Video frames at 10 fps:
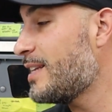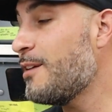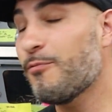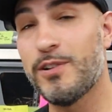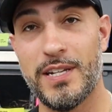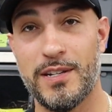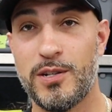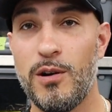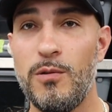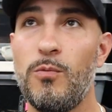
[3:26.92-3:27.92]
differences.
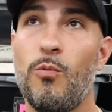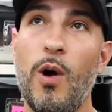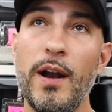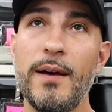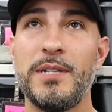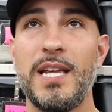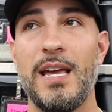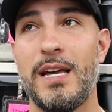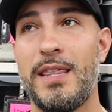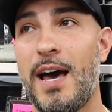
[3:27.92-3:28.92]
So what I'm
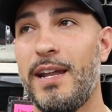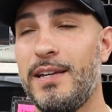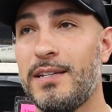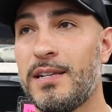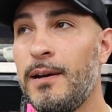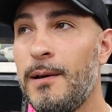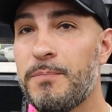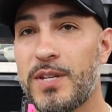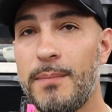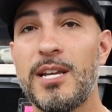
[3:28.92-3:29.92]
saying in that is
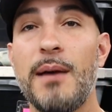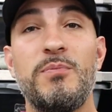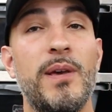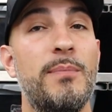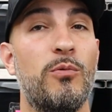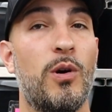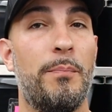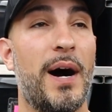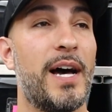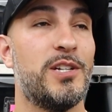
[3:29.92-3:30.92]
sometimes people will
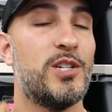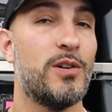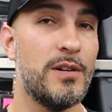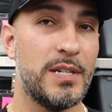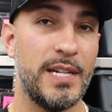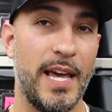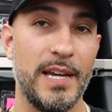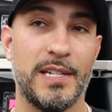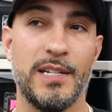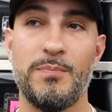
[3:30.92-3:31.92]
buy certain
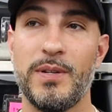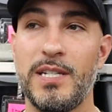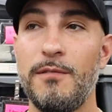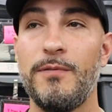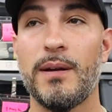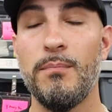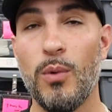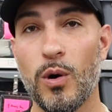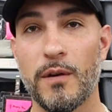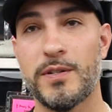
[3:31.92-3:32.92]
snakes in specific
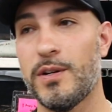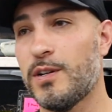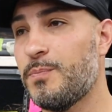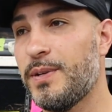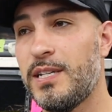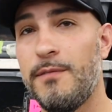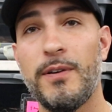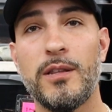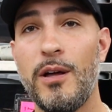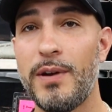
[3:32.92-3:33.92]
morphs or
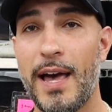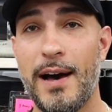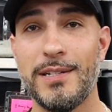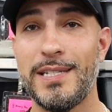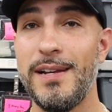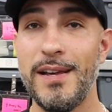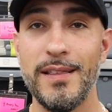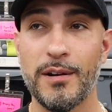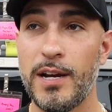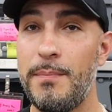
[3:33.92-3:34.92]
specific locales thinking
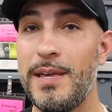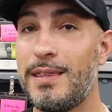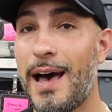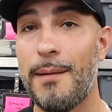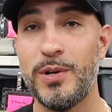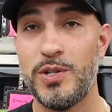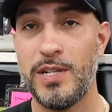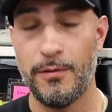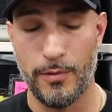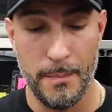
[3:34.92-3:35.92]
they're going to be that much
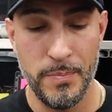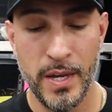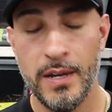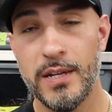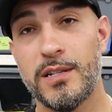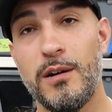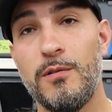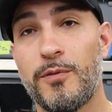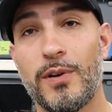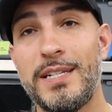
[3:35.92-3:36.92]
different.
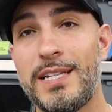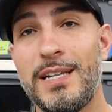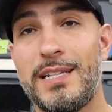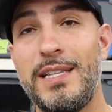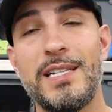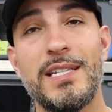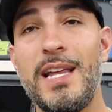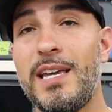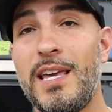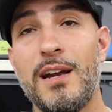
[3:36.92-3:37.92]
So for instance, this
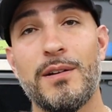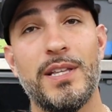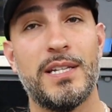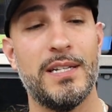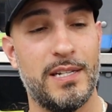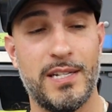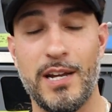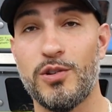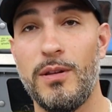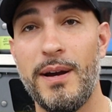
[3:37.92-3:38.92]
snake here, this is a
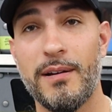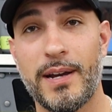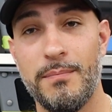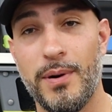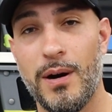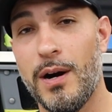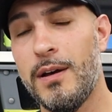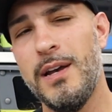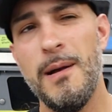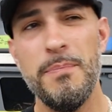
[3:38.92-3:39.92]
Central American boa.
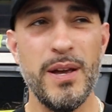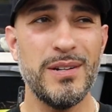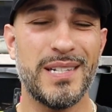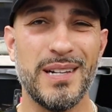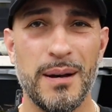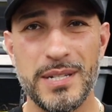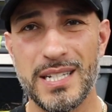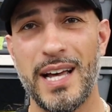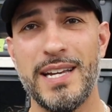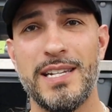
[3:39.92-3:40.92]
There's some
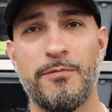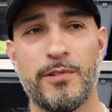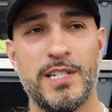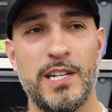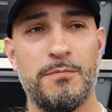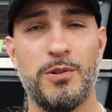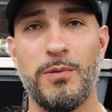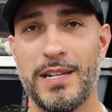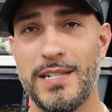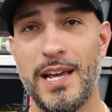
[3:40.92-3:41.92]
slight differences
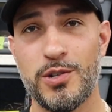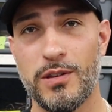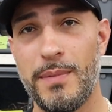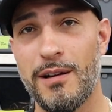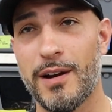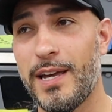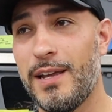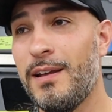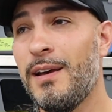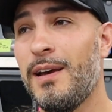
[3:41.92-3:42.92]
between a Central
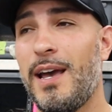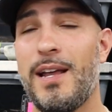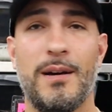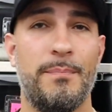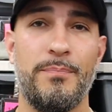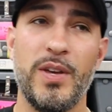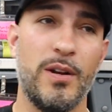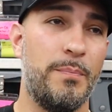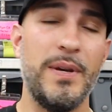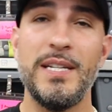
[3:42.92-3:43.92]
American and a
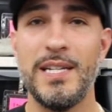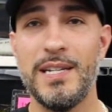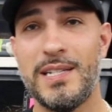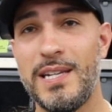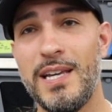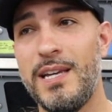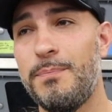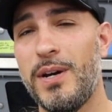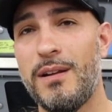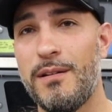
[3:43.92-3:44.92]

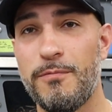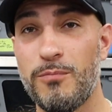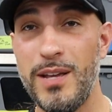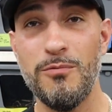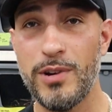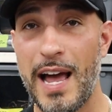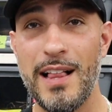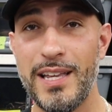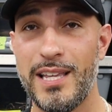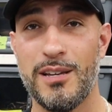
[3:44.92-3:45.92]
BCC, but in
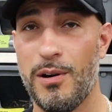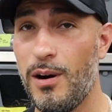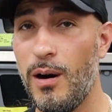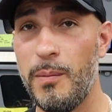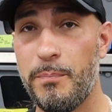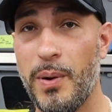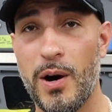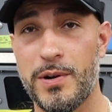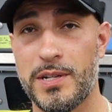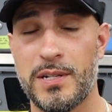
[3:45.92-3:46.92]
reality they're all
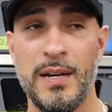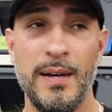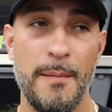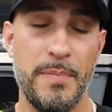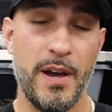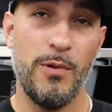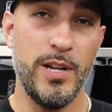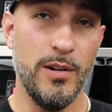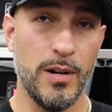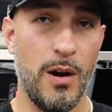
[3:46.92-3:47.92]
boas. Now
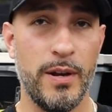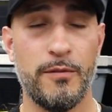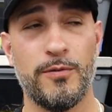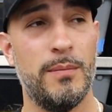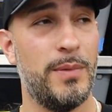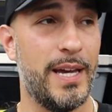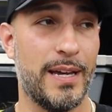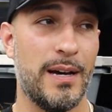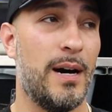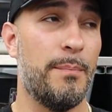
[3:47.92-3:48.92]
when you're going from
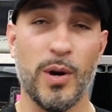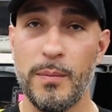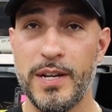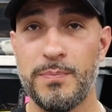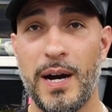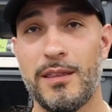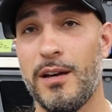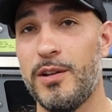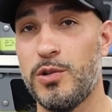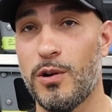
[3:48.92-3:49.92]
like a Burmese
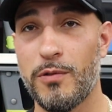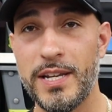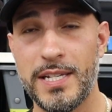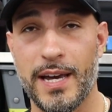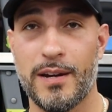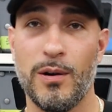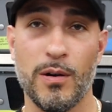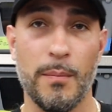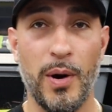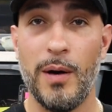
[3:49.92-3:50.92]
python to a retic,
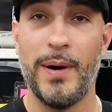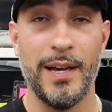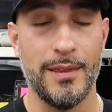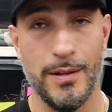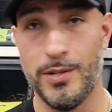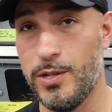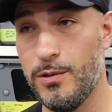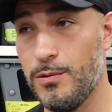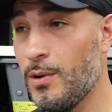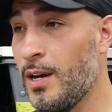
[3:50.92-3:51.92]
or a ball python
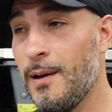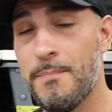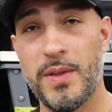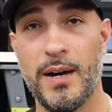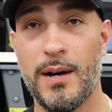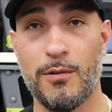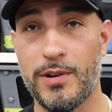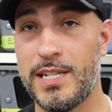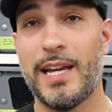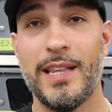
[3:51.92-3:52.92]
to a
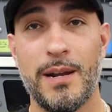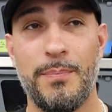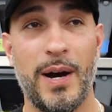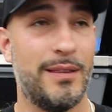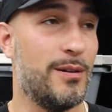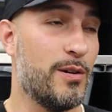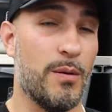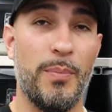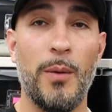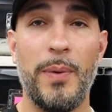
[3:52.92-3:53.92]
reticulated python, or
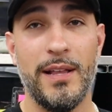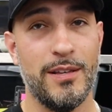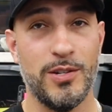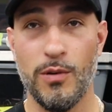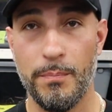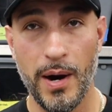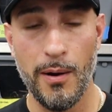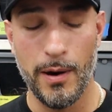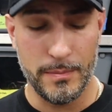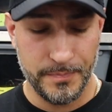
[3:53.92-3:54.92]
a ball python to a
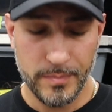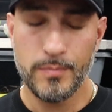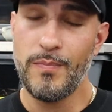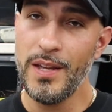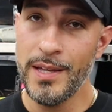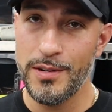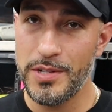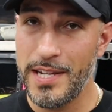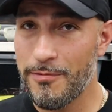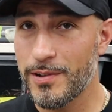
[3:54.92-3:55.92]
boa,
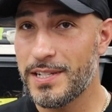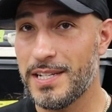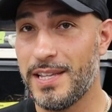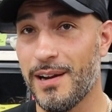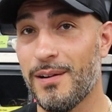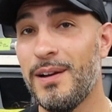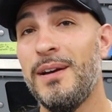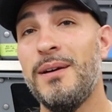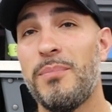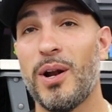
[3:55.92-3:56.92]
there's differences there.
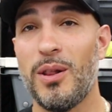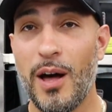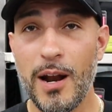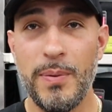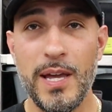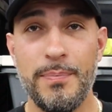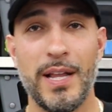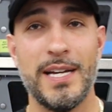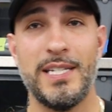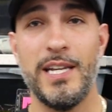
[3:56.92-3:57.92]
But a lot of
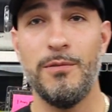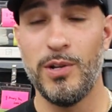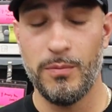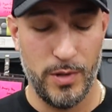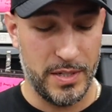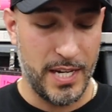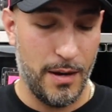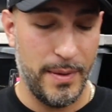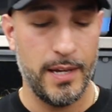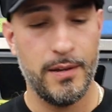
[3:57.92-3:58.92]
people I see will
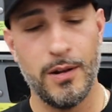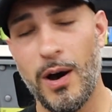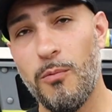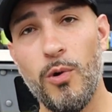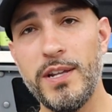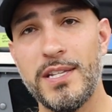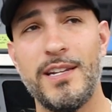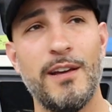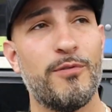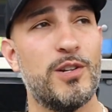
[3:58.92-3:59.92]
tell me, what's the
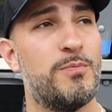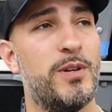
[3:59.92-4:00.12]
difference